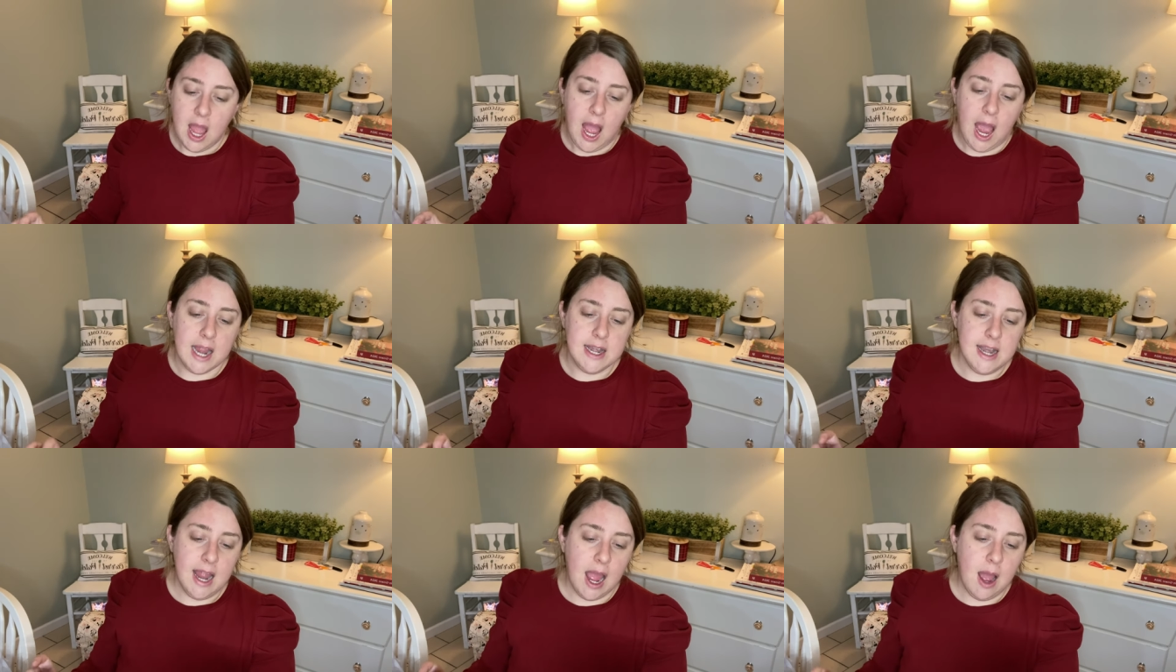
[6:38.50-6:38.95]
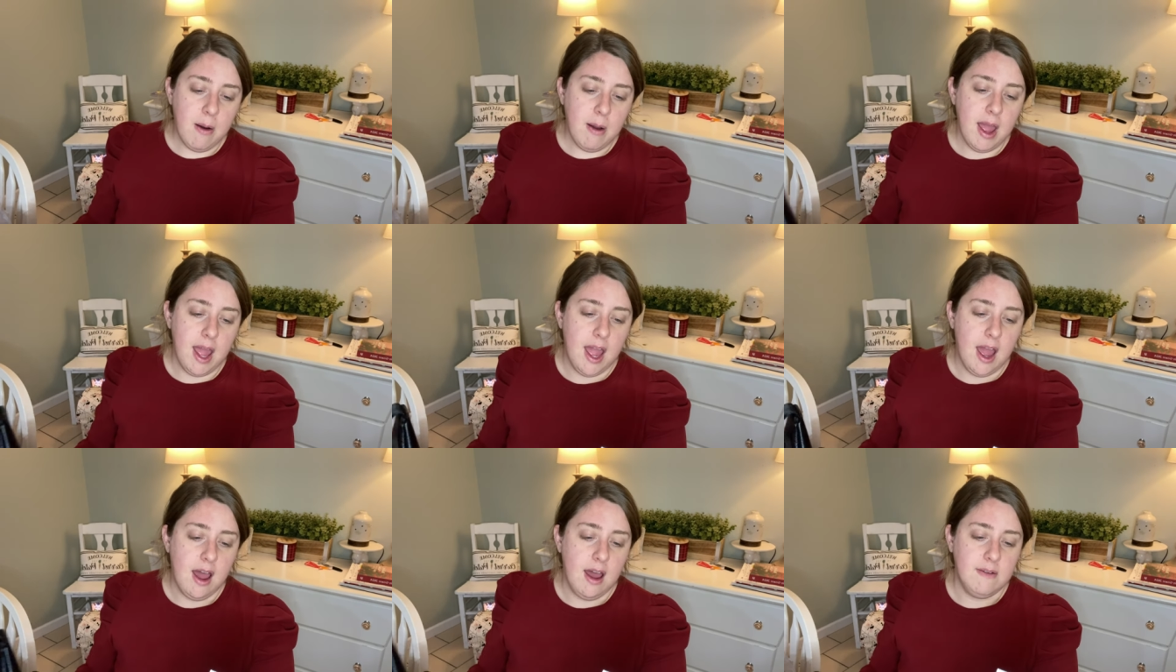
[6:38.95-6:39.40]
I now
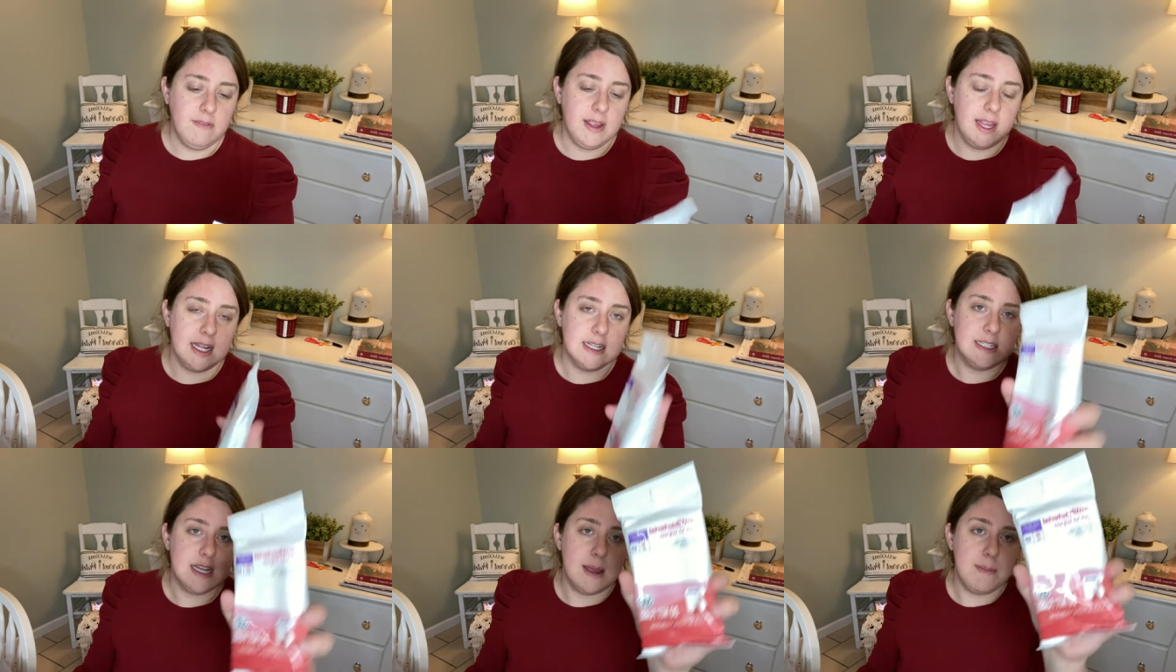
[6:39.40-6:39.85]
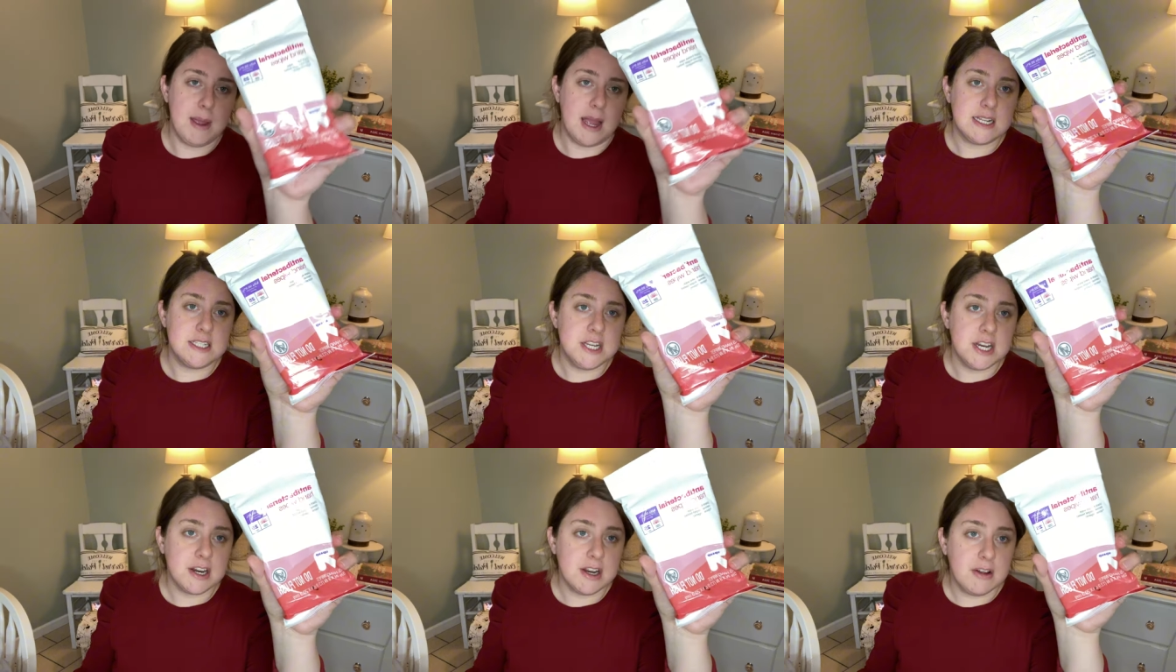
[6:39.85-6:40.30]
have
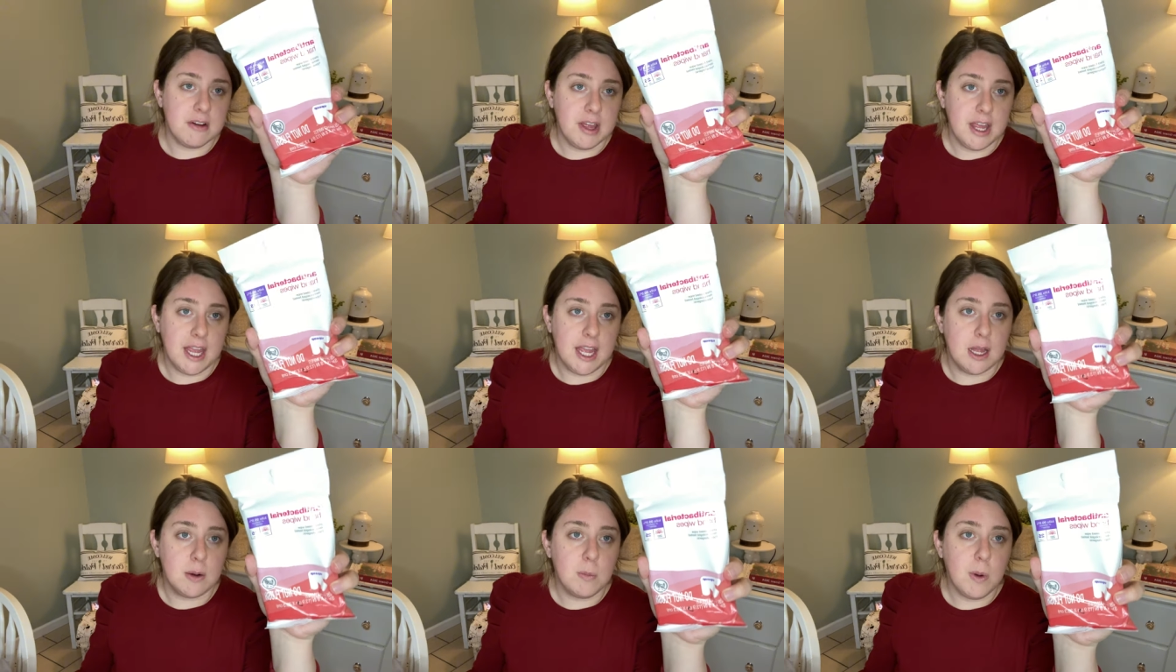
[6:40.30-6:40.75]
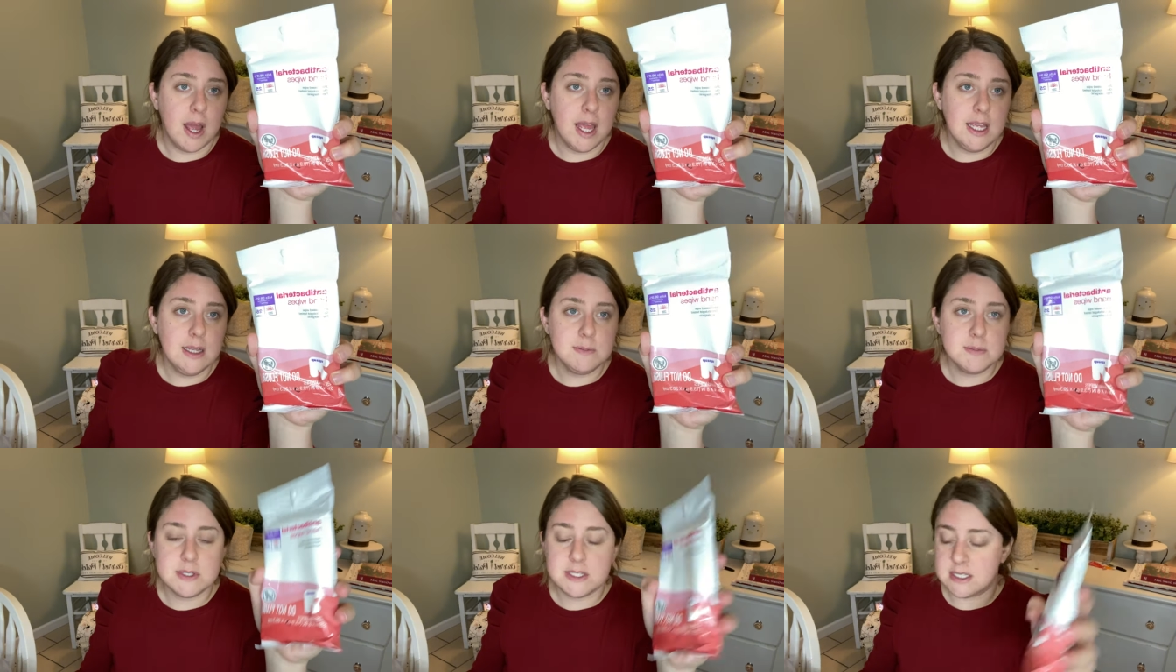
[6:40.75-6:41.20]
antibacterial hand
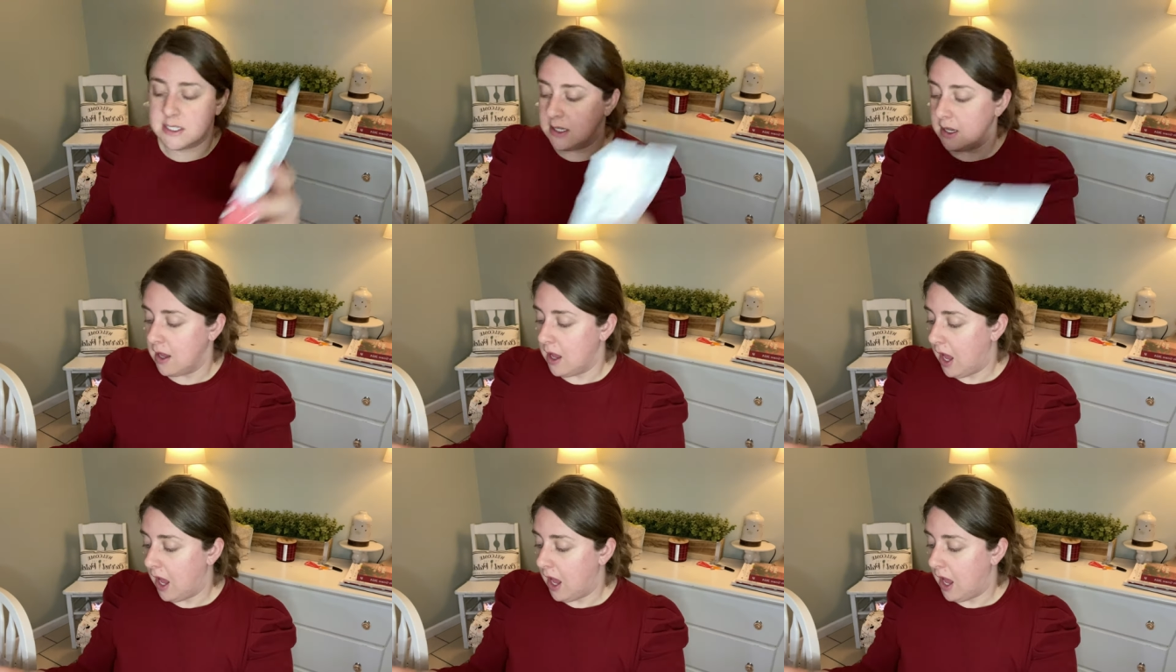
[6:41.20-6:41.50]
wipes.